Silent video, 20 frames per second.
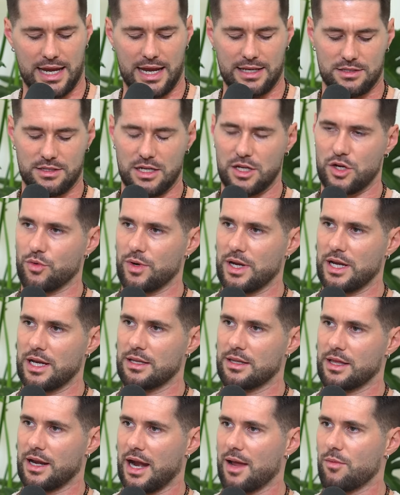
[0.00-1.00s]
can't see
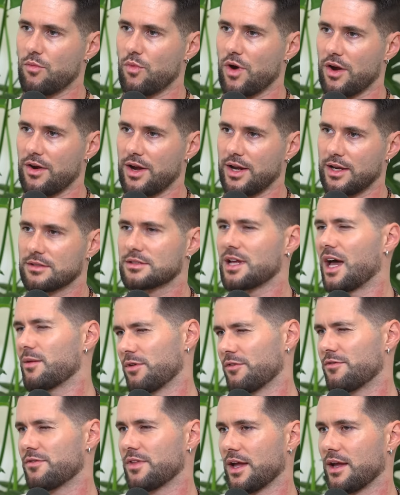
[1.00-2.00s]
green that I'm wearing,
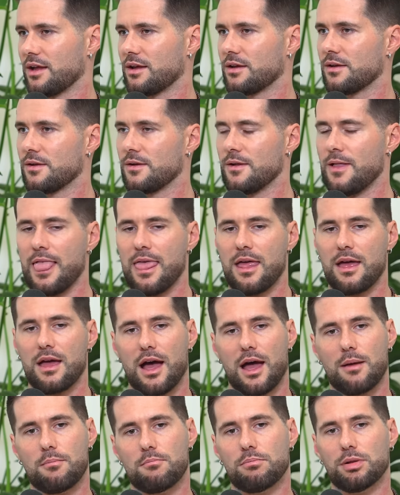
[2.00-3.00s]
type of thing.
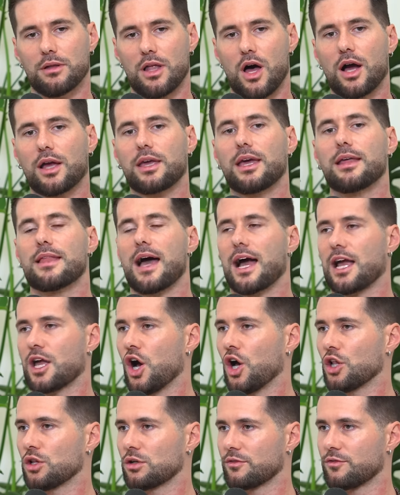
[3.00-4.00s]
I'm blocking that
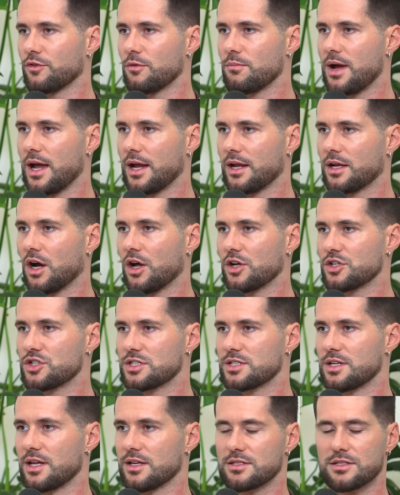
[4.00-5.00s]
color from my
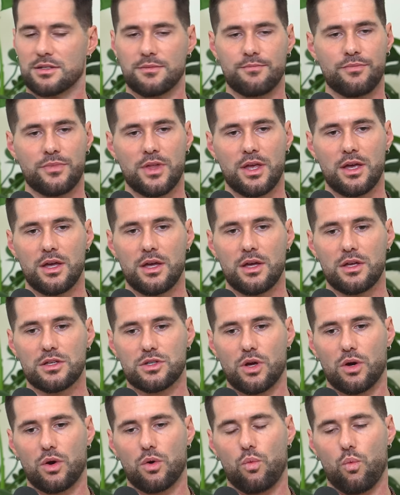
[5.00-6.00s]
consciousness.
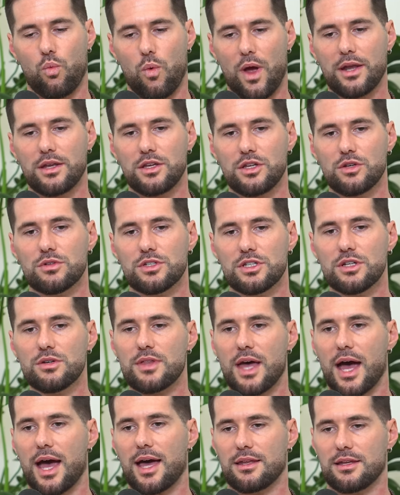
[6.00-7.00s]
So when you
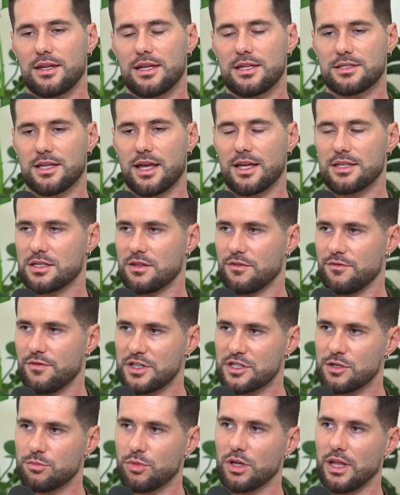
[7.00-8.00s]
do that, he says the
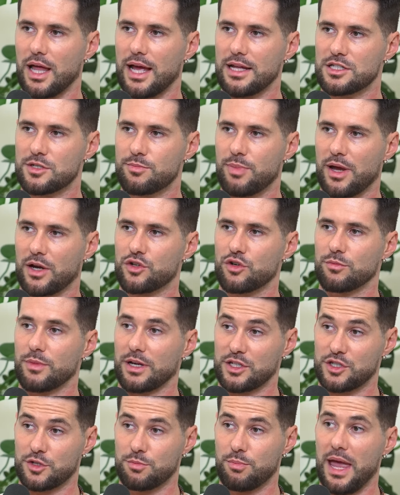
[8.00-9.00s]
visible light spectrum
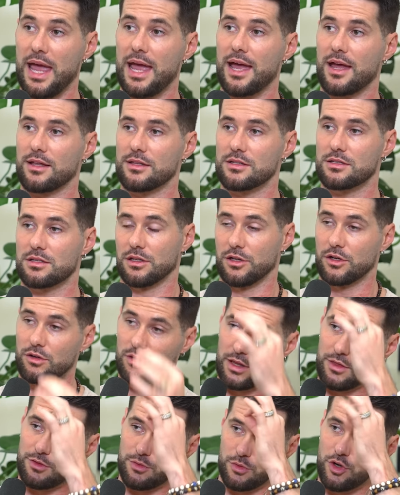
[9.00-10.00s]
expands
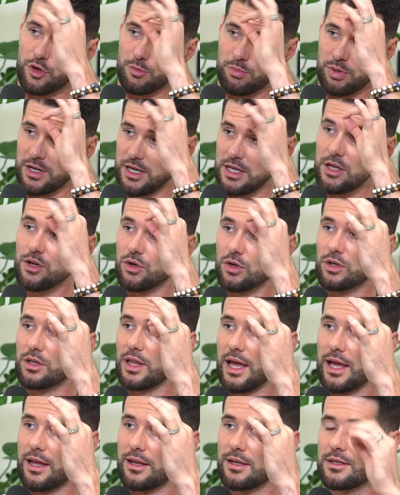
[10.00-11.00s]
literally through your pineal
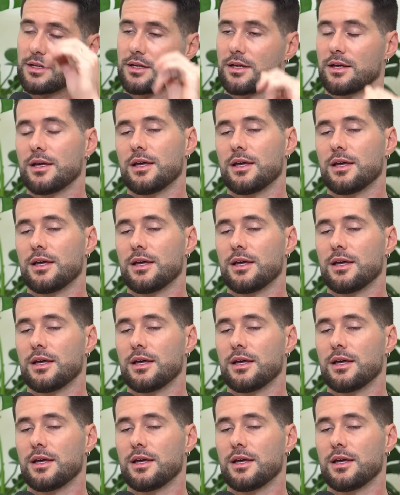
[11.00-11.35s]
gland,